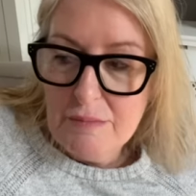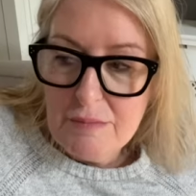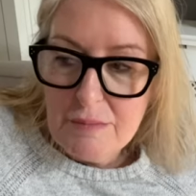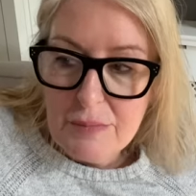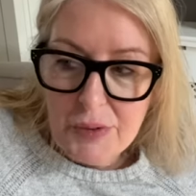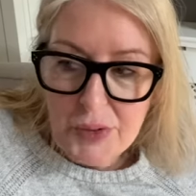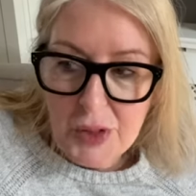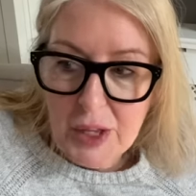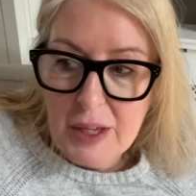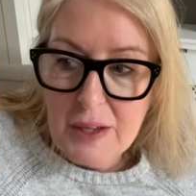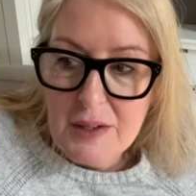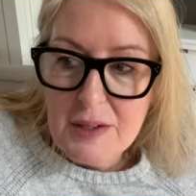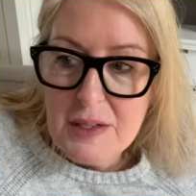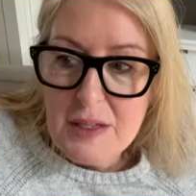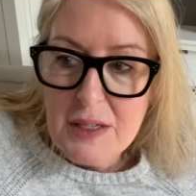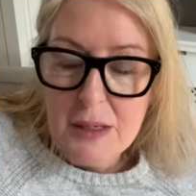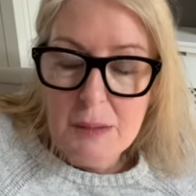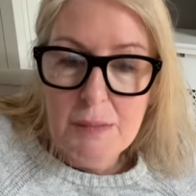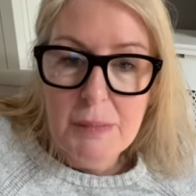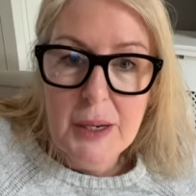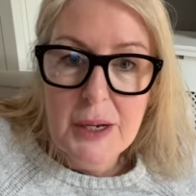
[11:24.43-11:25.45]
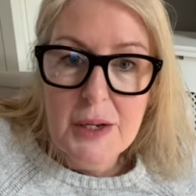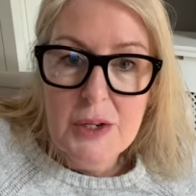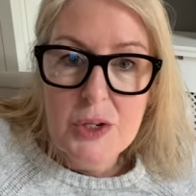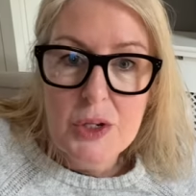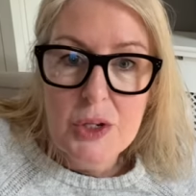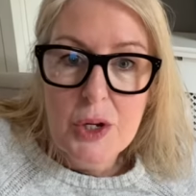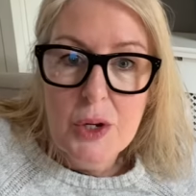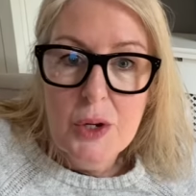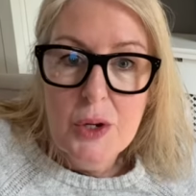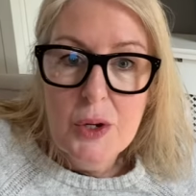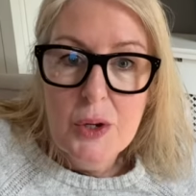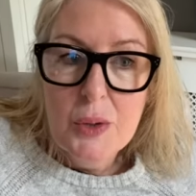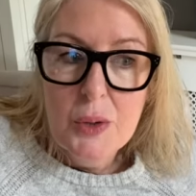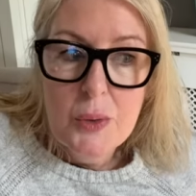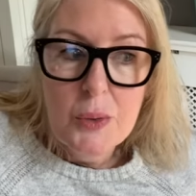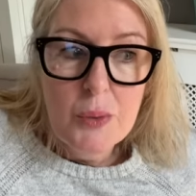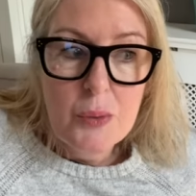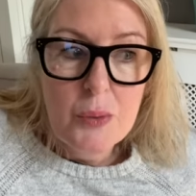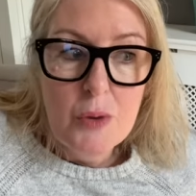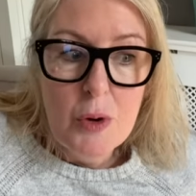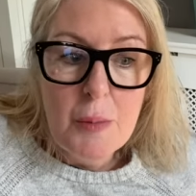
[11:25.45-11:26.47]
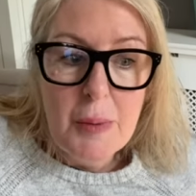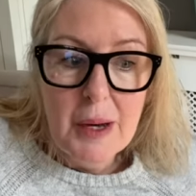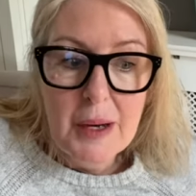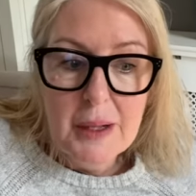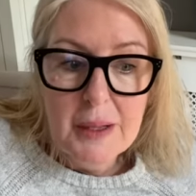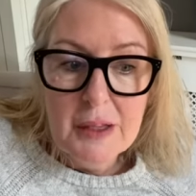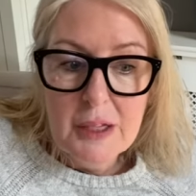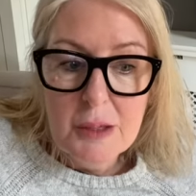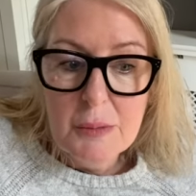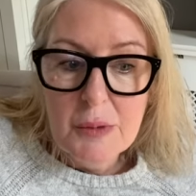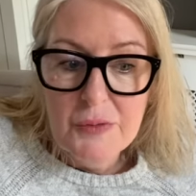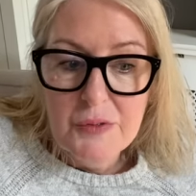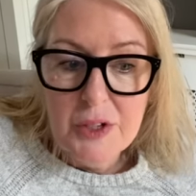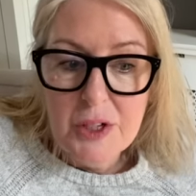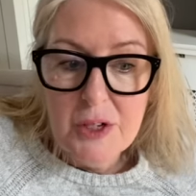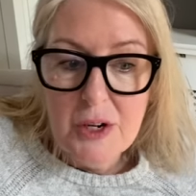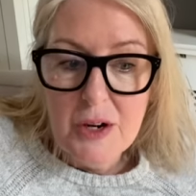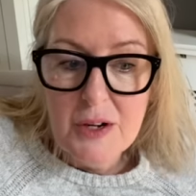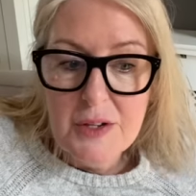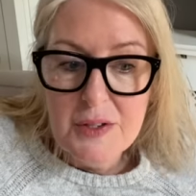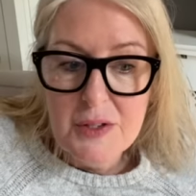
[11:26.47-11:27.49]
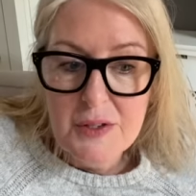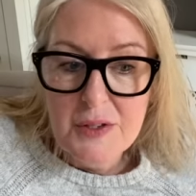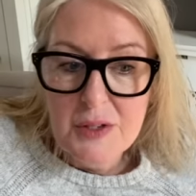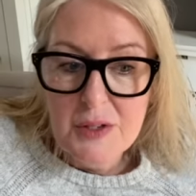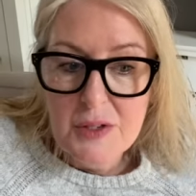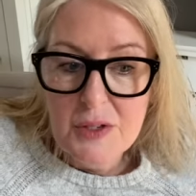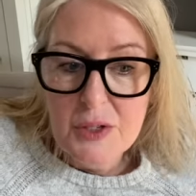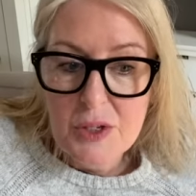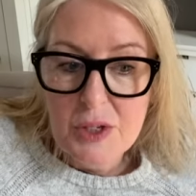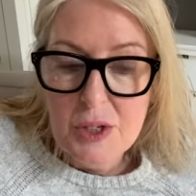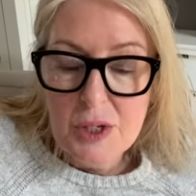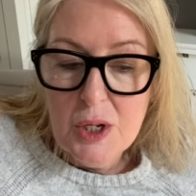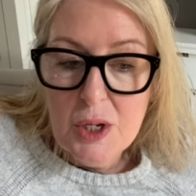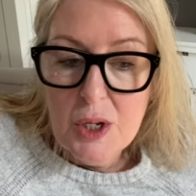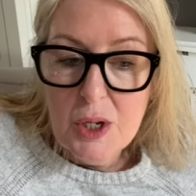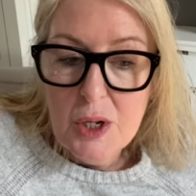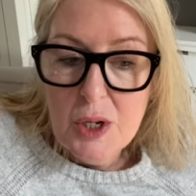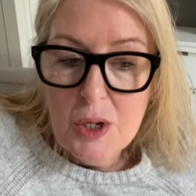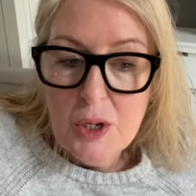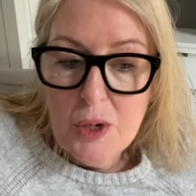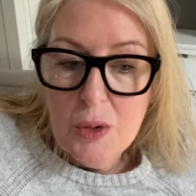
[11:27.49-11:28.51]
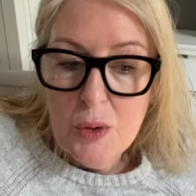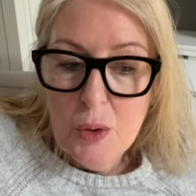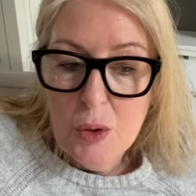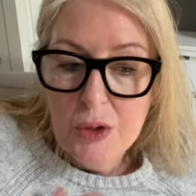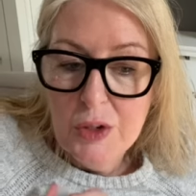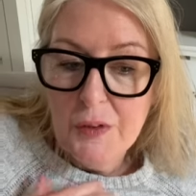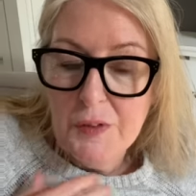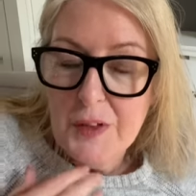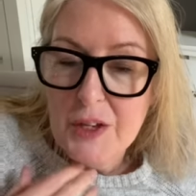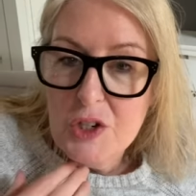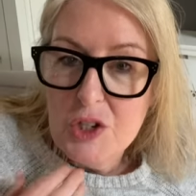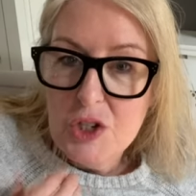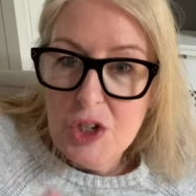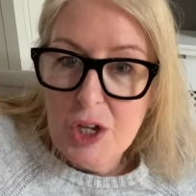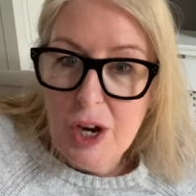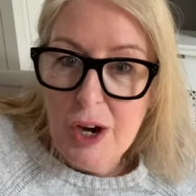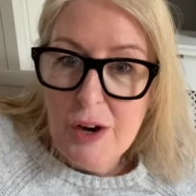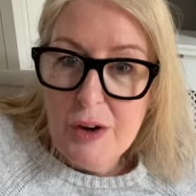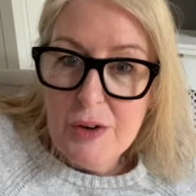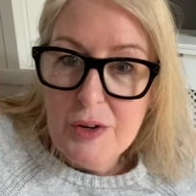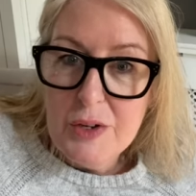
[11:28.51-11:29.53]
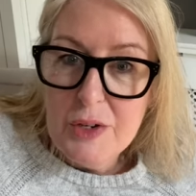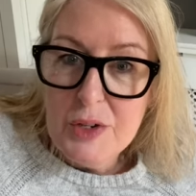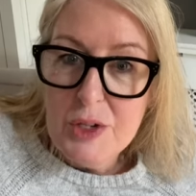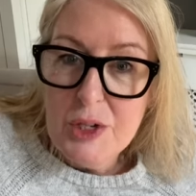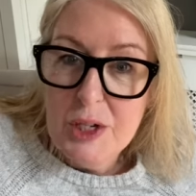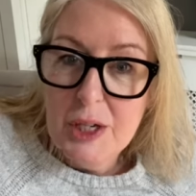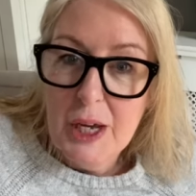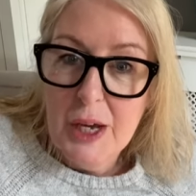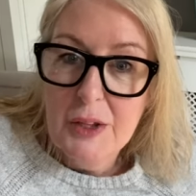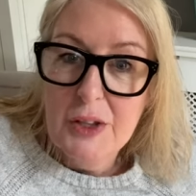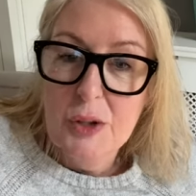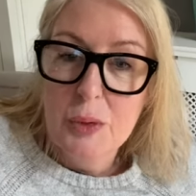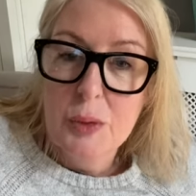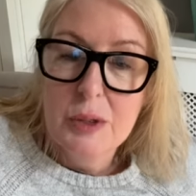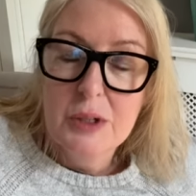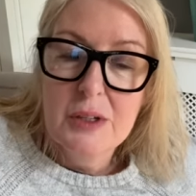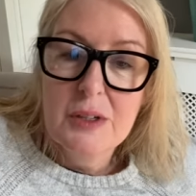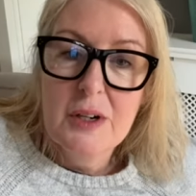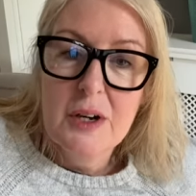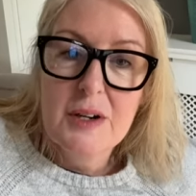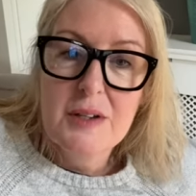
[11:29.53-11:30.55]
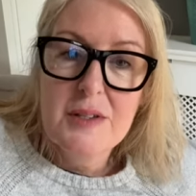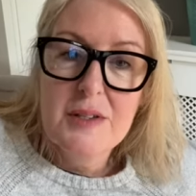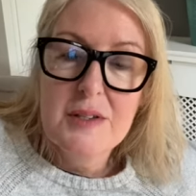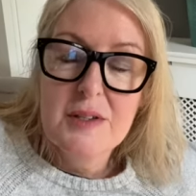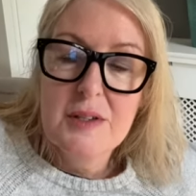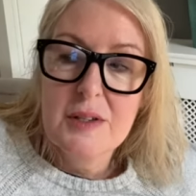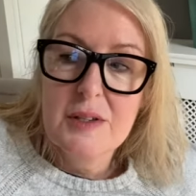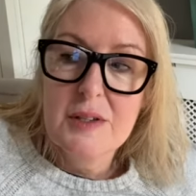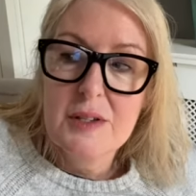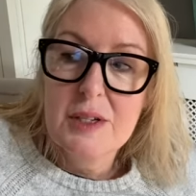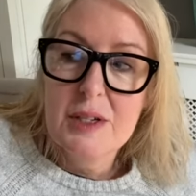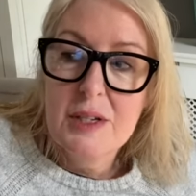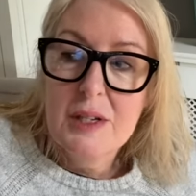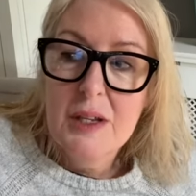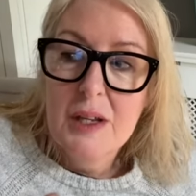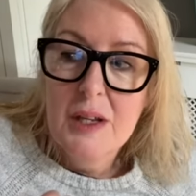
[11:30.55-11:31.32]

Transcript: things that might remind them of the narcissist or that they shared together with the narcissist.